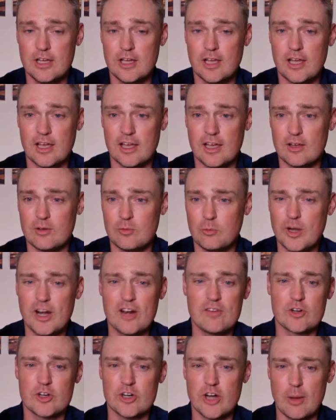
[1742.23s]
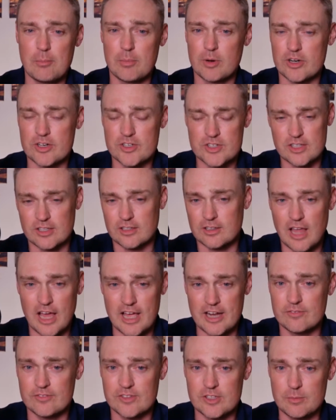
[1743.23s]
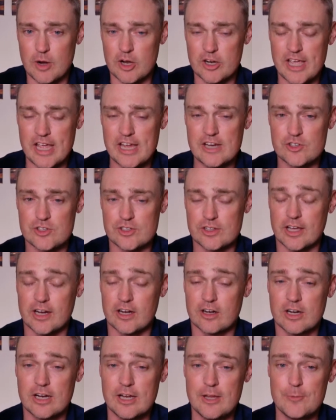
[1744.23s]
number is the line of demarcation there.